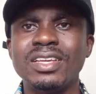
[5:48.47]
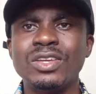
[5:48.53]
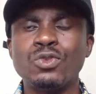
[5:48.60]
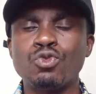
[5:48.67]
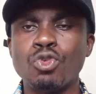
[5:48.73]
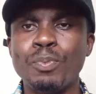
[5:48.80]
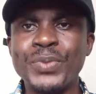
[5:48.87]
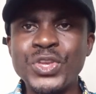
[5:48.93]

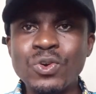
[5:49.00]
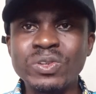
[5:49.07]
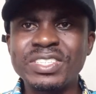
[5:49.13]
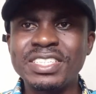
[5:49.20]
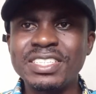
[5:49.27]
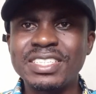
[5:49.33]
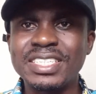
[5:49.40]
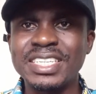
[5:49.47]
So
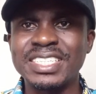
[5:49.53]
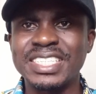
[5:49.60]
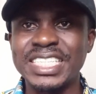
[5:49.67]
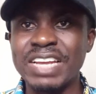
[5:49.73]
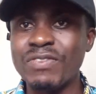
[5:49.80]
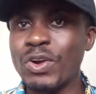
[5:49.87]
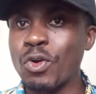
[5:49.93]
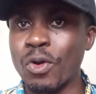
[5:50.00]
meiosis is
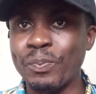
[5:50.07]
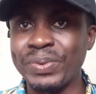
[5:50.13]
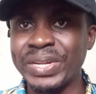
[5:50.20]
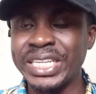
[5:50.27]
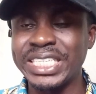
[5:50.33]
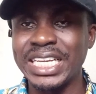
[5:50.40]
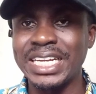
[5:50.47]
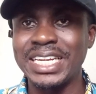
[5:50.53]
never
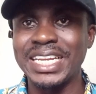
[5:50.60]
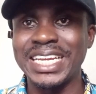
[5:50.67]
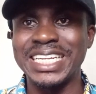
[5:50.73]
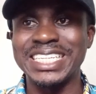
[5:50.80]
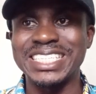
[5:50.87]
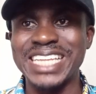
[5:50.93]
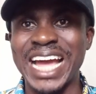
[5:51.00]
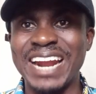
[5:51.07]
completed. It
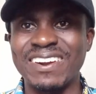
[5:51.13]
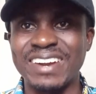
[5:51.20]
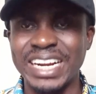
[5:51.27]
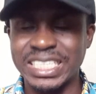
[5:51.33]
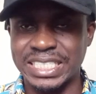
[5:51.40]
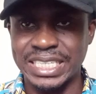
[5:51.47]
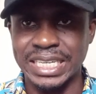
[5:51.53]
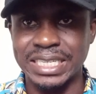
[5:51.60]
is
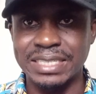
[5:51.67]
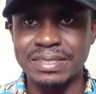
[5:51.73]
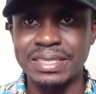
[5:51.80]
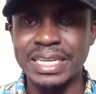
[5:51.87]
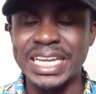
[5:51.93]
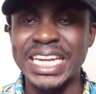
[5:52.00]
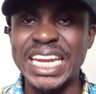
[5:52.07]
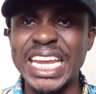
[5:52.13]
arrested
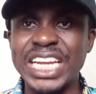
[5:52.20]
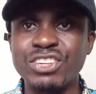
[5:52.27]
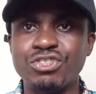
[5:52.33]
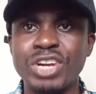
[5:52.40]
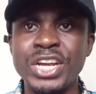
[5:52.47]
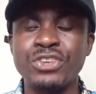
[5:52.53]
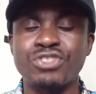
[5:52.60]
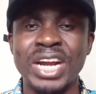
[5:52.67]
in
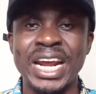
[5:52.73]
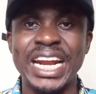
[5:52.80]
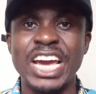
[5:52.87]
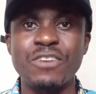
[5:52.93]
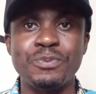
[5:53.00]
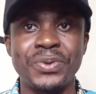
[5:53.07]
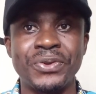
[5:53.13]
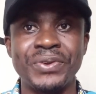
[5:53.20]
intrauterine
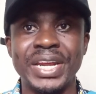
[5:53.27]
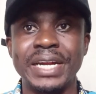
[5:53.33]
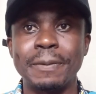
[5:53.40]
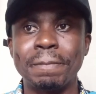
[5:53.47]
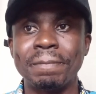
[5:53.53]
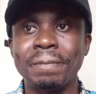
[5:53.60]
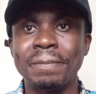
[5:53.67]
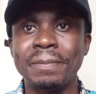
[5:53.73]
life period.
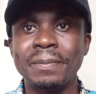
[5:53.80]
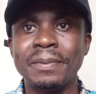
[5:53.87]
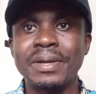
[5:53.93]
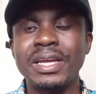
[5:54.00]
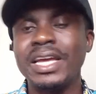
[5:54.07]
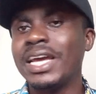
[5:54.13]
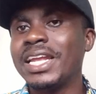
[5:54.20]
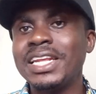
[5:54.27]

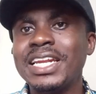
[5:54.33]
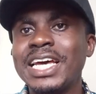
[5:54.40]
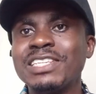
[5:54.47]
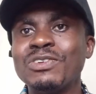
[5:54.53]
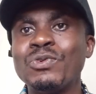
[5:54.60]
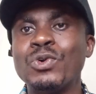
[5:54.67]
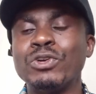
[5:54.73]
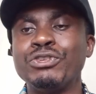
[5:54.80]
And it
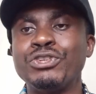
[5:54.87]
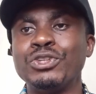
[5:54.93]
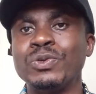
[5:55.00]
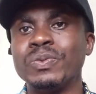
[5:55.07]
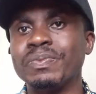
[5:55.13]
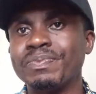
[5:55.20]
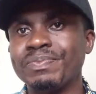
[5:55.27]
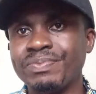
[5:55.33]
doesn't
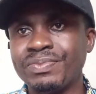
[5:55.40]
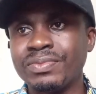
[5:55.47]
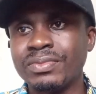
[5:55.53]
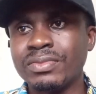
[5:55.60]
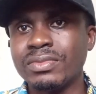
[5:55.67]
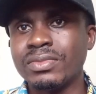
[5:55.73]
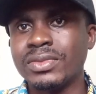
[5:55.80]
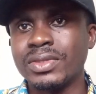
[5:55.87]
continue.
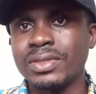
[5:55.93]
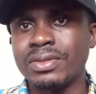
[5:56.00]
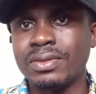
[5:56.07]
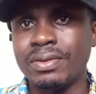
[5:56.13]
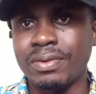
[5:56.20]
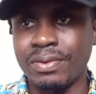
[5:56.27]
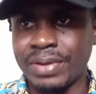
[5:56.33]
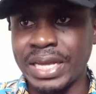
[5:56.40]

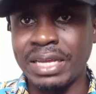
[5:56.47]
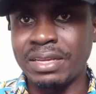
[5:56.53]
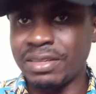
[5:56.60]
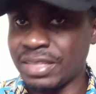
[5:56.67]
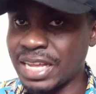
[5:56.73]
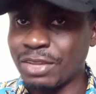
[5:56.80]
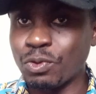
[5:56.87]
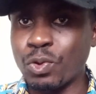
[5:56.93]
Okay, it
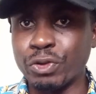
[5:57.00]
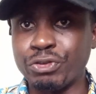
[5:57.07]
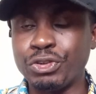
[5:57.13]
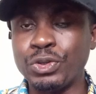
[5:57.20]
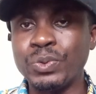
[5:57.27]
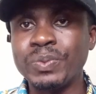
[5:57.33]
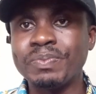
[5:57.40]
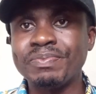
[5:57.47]
doesn't
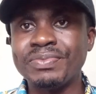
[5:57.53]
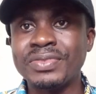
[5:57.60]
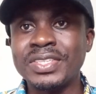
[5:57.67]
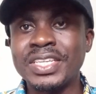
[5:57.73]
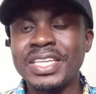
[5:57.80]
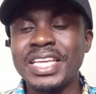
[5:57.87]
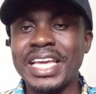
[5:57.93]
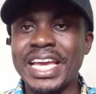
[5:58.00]
continue.
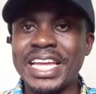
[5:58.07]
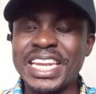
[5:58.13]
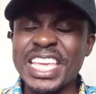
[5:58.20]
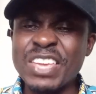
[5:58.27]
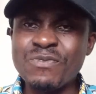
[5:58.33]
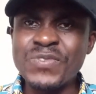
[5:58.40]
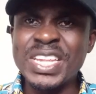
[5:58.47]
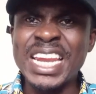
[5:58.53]
And
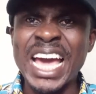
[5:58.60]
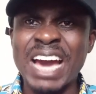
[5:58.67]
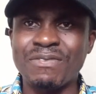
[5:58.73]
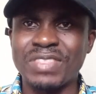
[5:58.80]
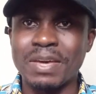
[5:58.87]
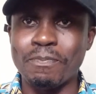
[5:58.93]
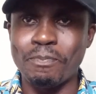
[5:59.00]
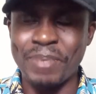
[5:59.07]
even
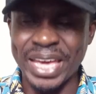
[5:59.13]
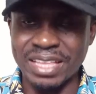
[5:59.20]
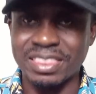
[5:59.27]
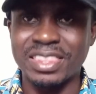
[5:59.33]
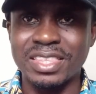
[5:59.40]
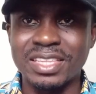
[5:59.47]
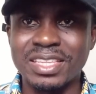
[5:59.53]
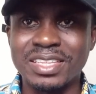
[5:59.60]
after
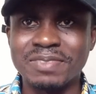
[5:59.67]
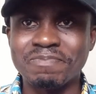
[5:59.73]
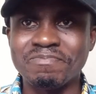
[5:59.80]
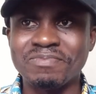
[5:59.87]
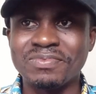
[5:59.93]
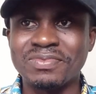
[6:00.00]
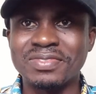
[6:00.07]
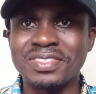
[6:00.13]
birth,
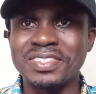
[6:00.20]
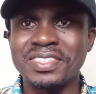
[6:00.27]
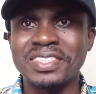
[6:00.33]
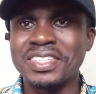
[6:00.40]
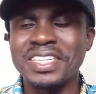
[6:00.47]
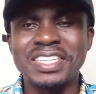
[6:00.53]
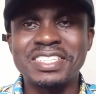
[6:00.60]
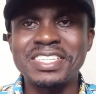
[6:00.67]

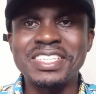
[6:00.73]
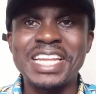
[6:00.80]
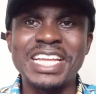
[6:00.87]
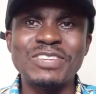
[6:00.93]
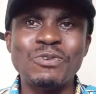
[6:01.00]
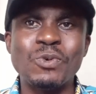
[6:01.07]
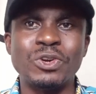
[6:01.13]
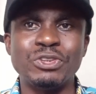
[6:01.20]
it still
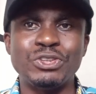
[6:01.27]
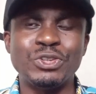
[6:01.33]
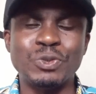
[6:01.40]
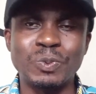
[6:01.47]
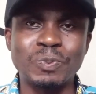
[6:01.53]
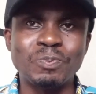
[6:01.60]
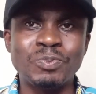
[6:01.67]
doesn't continue.